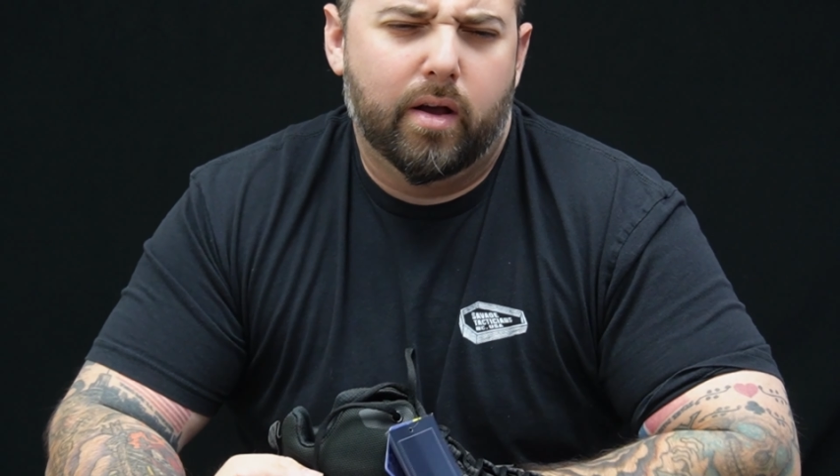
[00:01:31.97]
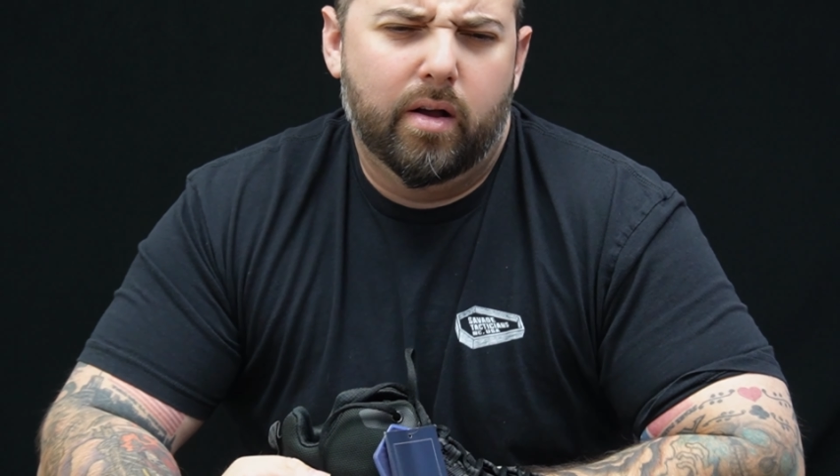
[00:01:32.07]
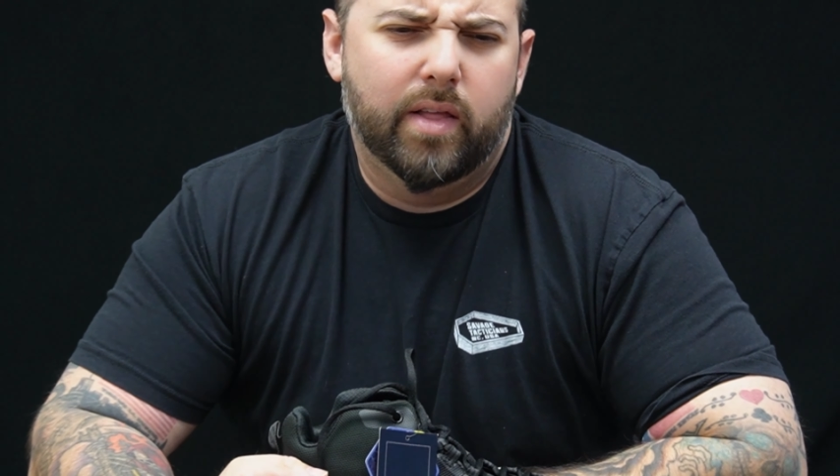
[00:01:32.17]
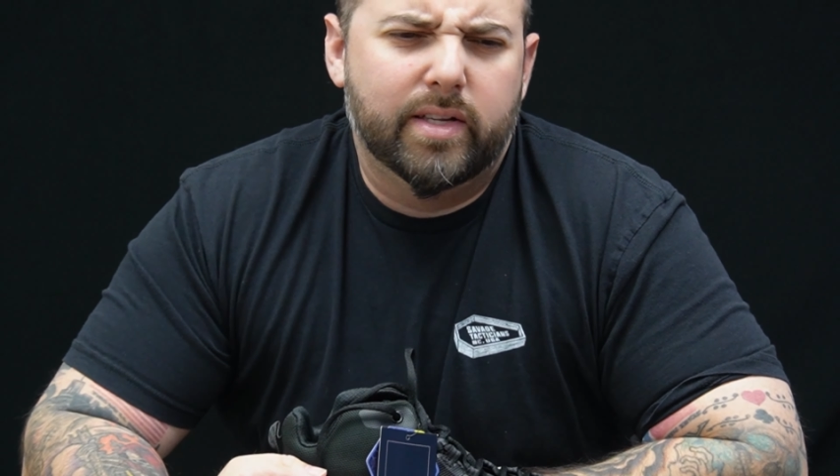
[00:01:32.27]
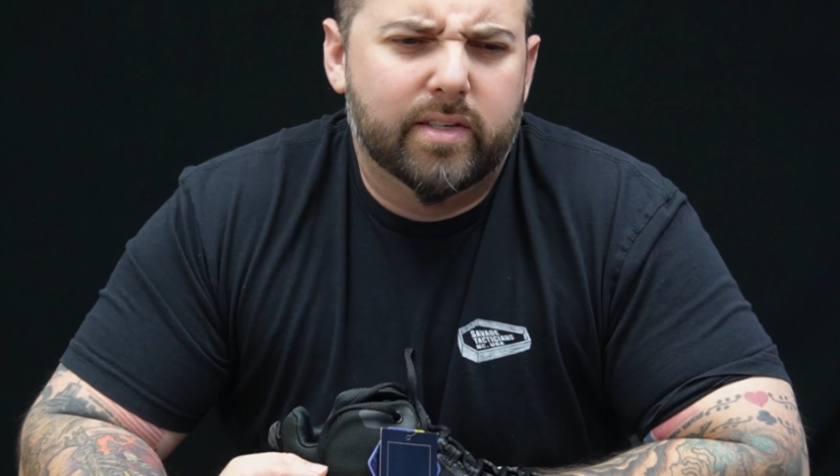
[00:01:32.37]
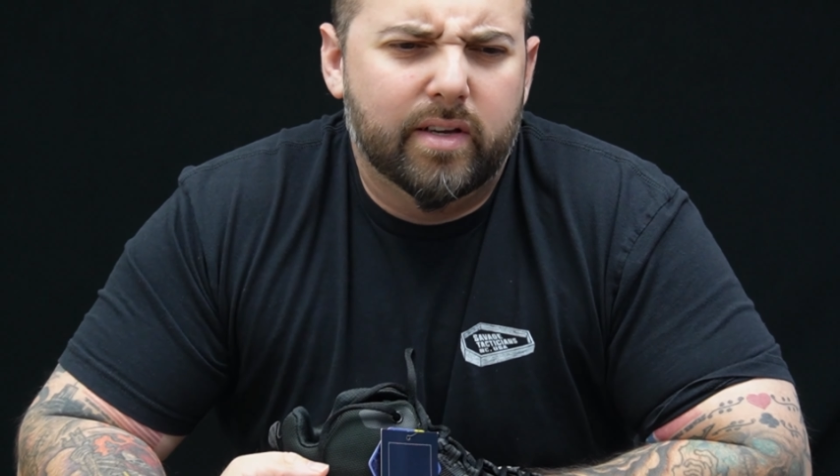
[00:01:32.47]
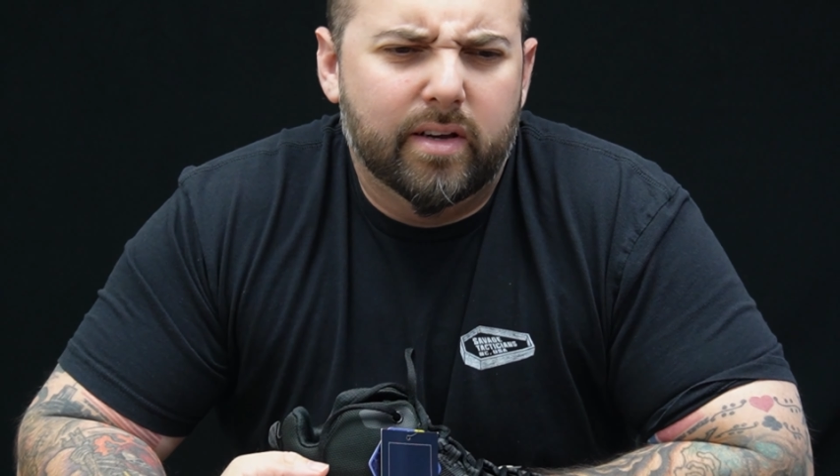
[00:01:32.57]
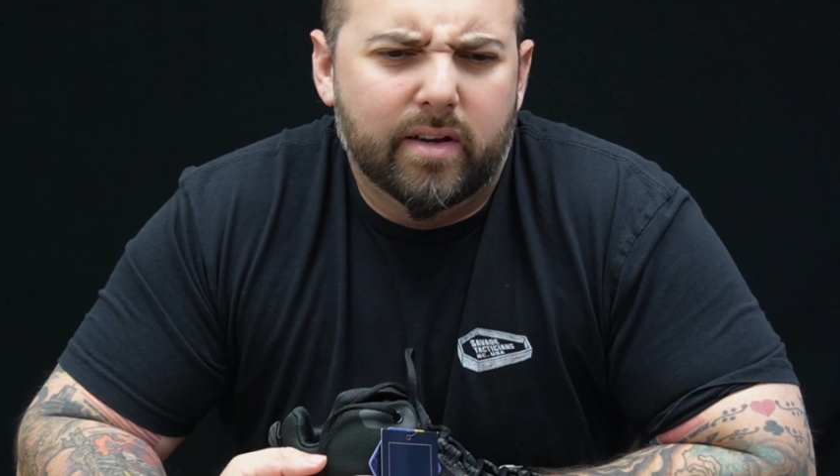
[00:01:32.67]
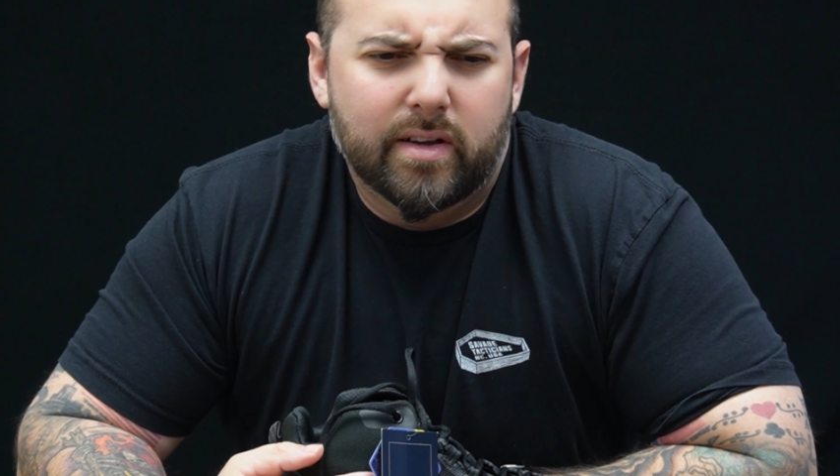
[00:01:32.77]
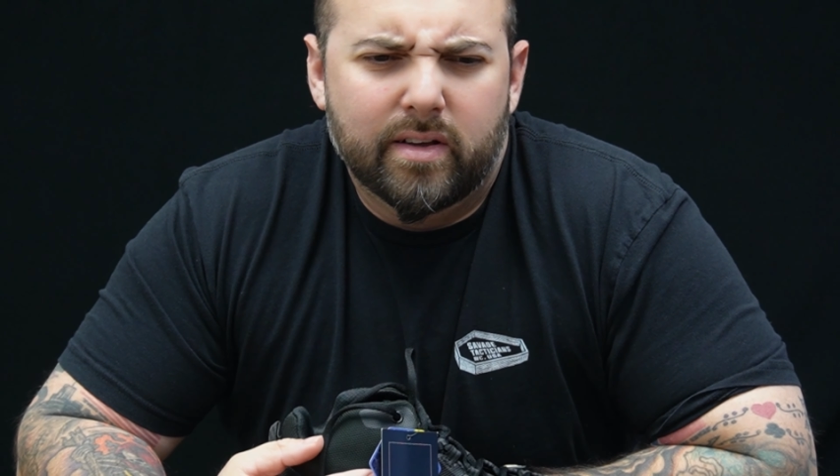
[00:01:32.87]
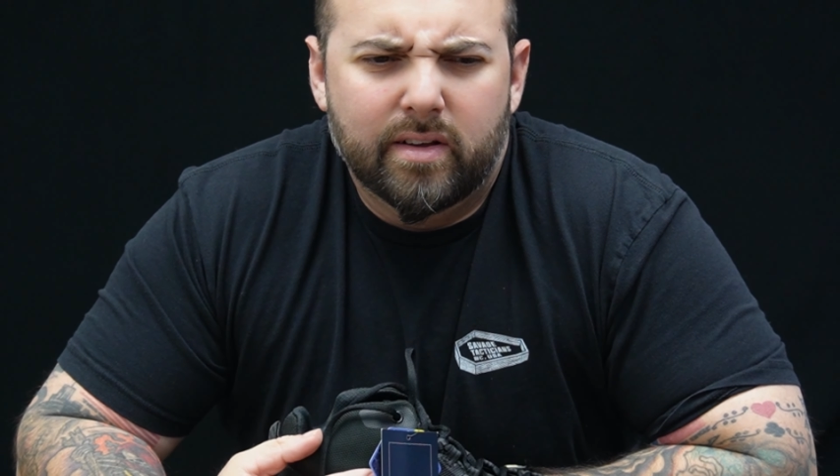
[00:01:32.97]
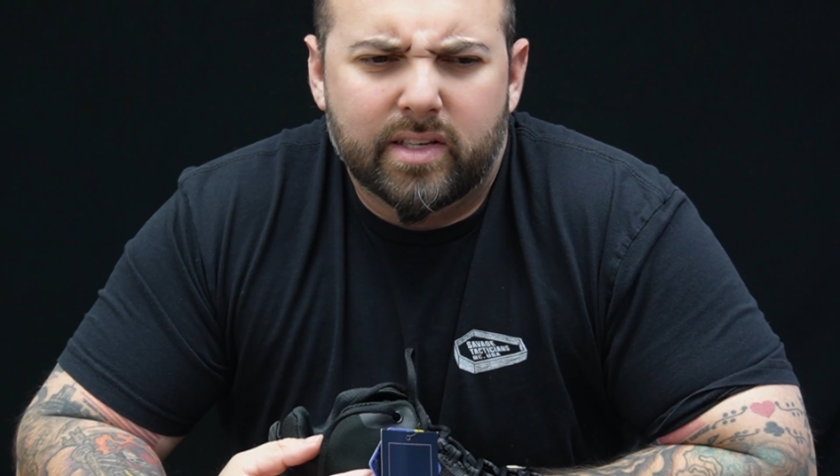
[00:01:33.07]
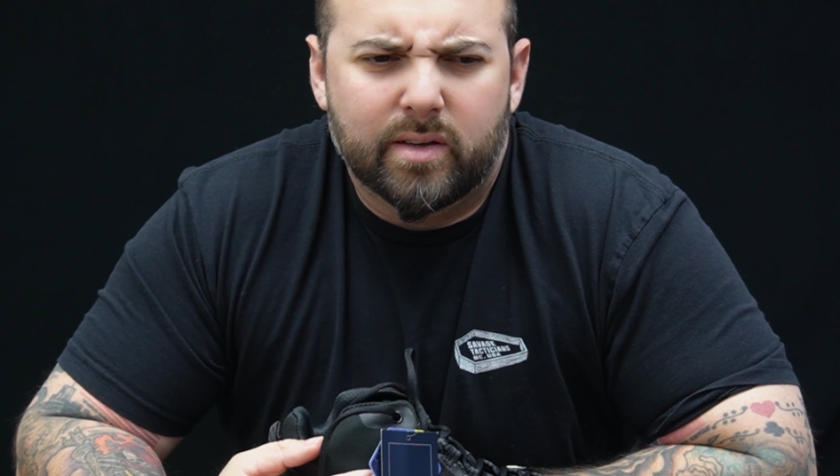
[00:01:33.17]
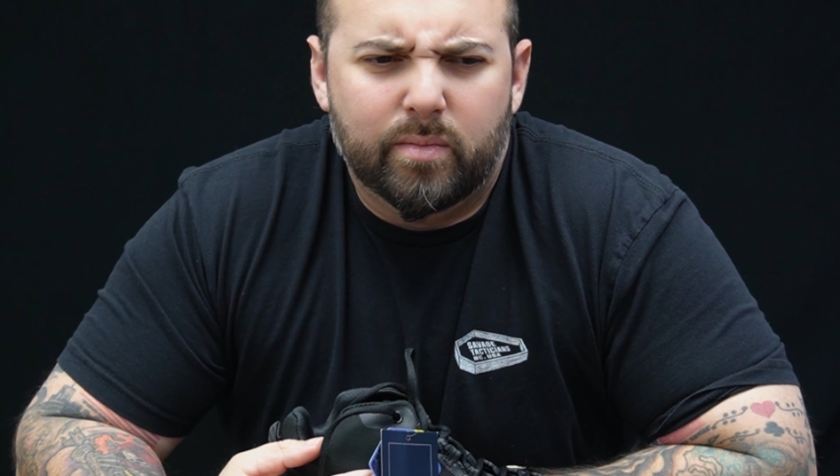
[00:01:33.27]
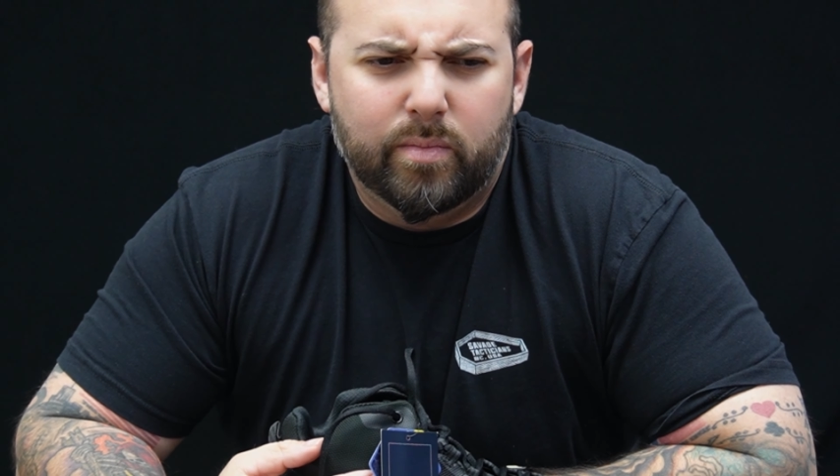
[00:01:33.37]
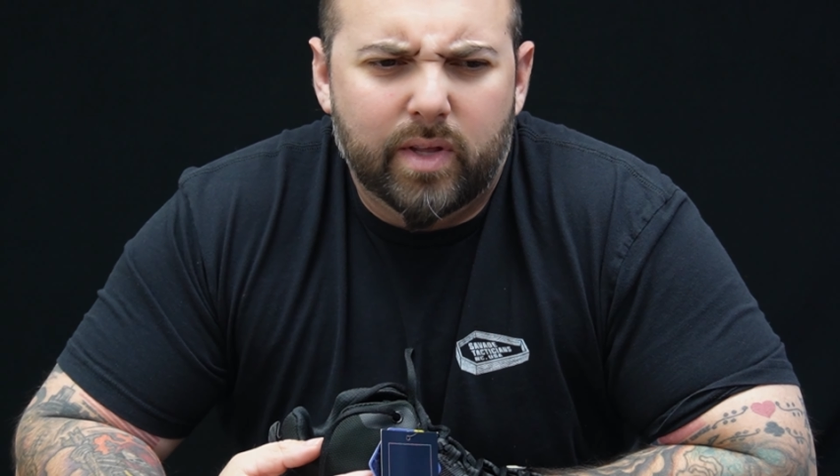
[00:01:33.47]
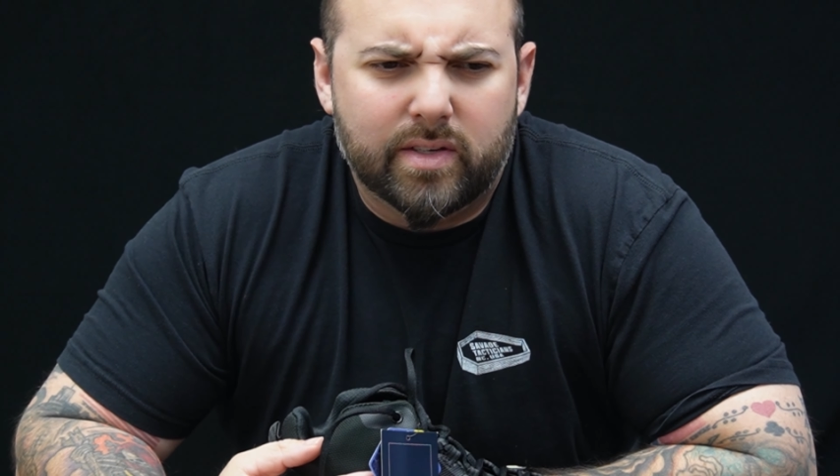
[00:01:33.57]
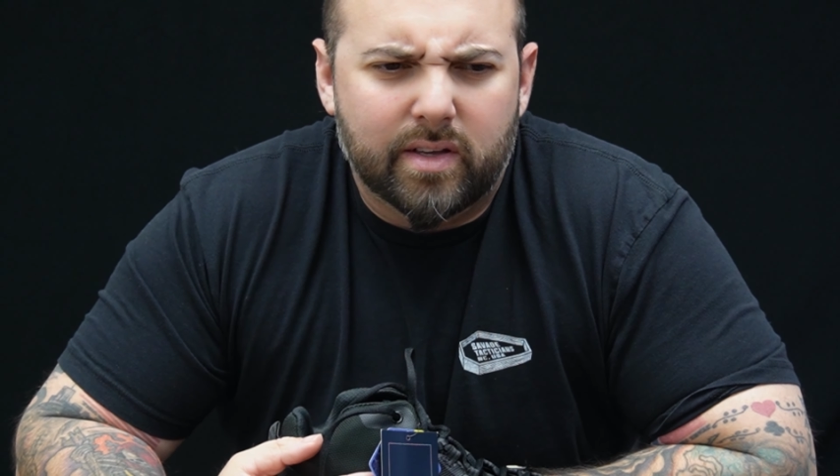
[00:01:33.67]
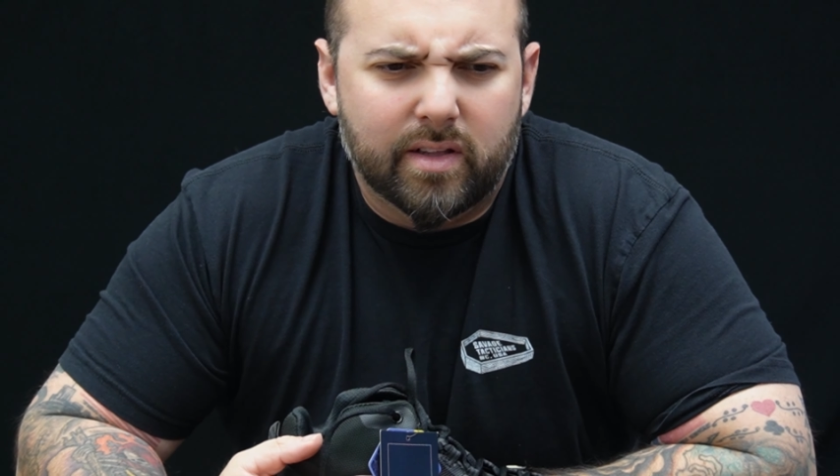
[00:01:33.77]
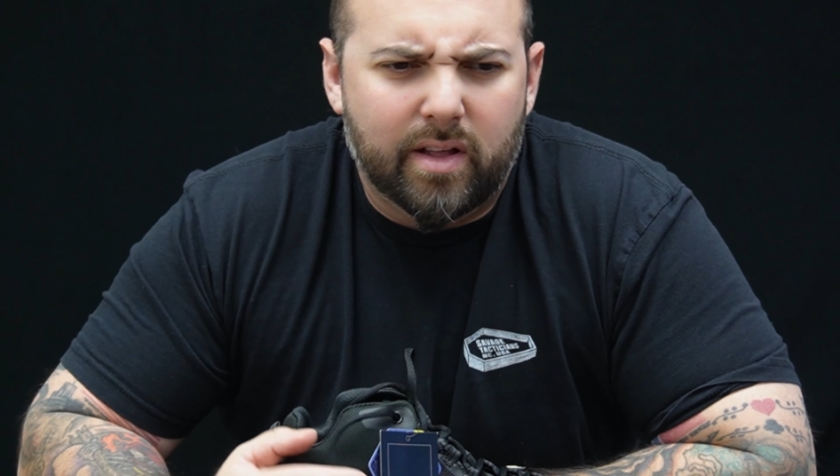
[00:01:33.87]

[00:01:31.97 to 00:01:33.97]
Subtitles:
oh, that's a